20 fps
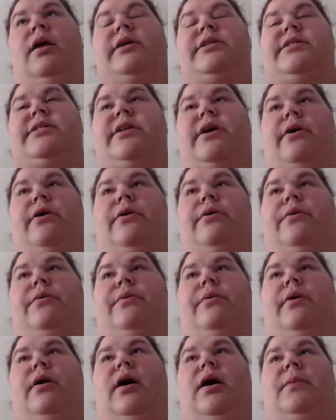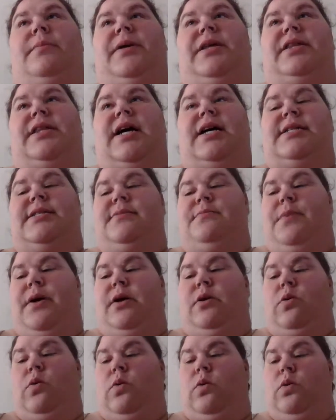So, I mean, that's
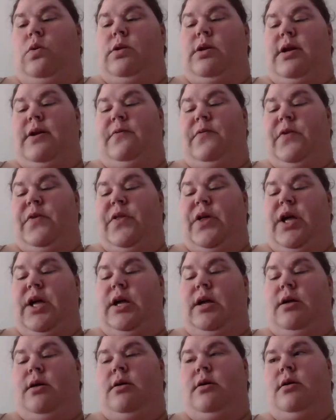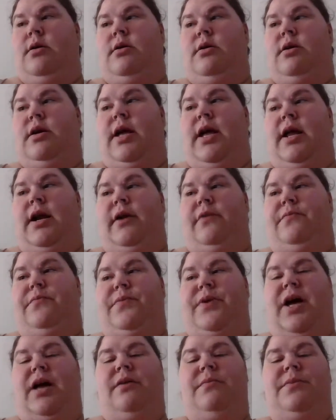my goal and everything. And
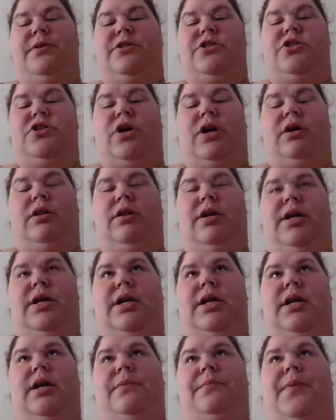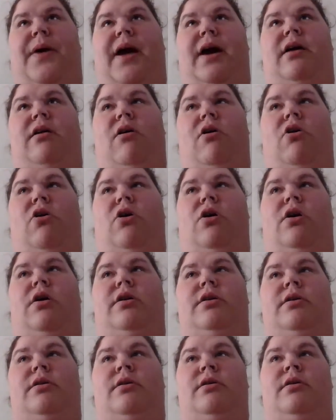I've kind of been struggling getting back
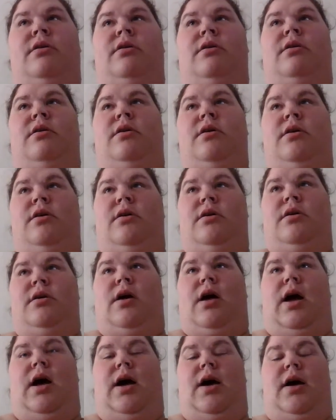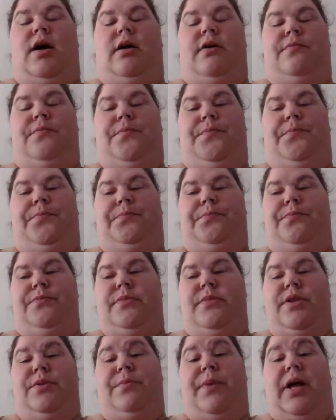on
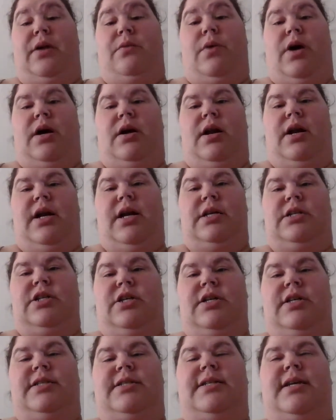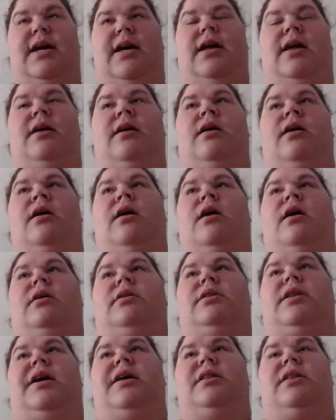the bandwagon, I guess you could say.
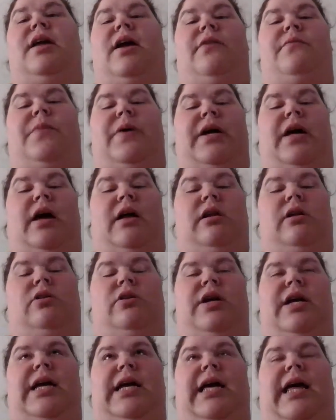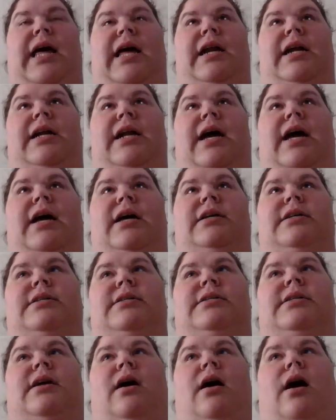Lately, I've been kind of looking at it
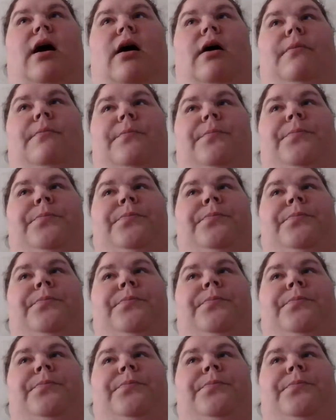as I